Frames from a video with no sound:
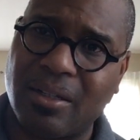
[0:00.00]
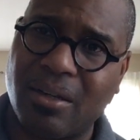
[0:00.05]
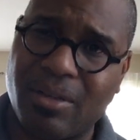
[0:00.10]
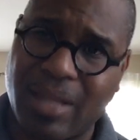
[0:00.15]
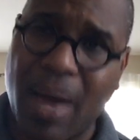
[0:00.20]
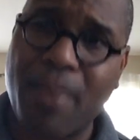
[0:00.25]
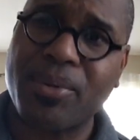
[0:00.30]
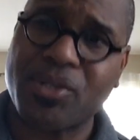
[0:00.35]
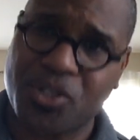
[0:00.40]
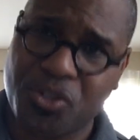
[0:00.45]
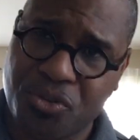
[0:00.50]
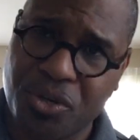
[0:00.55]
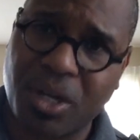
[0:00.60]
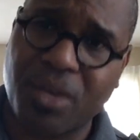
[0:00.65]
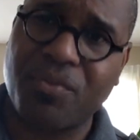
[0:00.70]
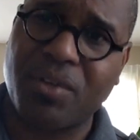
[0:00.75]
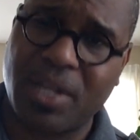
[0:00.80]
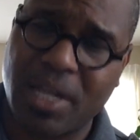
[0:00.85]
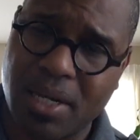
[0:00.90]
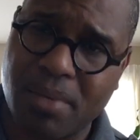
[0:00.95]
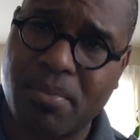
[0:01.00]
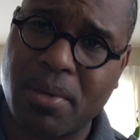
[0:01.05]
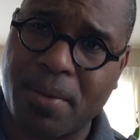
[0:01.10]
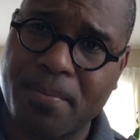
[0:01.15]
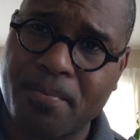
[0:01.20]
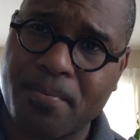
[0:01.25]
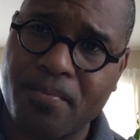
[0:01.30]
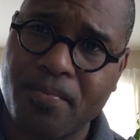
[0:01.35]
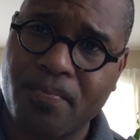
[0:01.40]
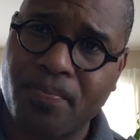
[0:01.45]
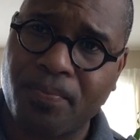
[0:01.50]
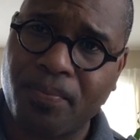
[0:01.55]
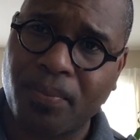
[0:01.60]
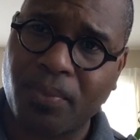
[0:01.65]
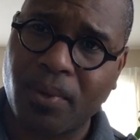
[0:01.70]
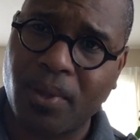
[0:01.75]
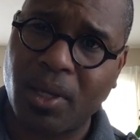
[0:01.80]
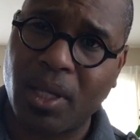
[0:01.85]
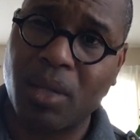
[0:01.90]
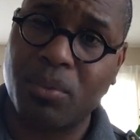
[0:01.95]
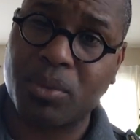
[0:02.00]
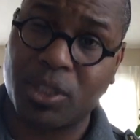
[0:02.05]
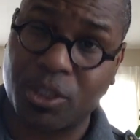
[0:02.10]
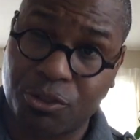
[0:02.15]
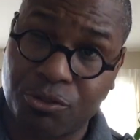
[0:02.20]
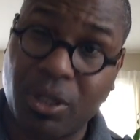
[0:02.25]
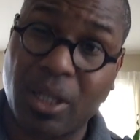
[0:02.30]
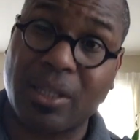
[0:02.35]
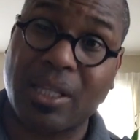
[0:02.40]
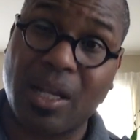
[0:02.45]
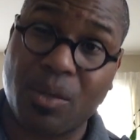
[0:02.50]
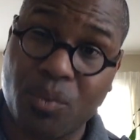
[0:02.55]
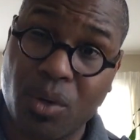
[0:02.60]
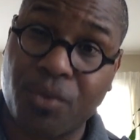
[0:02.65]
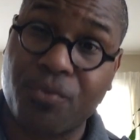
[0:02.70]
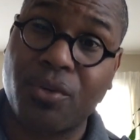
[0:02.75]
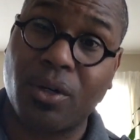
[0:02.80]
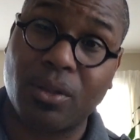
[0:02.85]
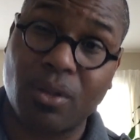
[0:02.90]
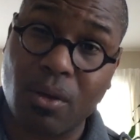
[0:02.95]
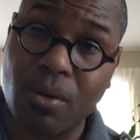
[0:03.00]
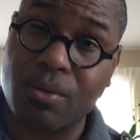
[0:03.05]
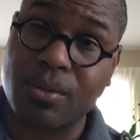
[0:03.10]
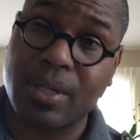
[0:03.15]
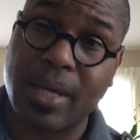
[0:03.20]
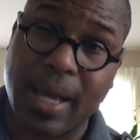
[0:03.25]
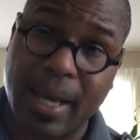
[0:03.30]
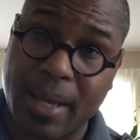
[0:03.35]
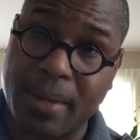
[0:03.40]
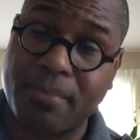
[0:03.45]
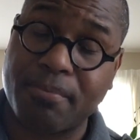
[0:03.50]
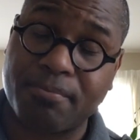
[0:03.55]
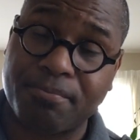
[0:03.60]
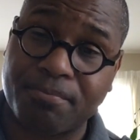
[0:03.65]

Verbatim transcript: Oh, that was a trick of the enemy. And it was a trick that worked for a long time.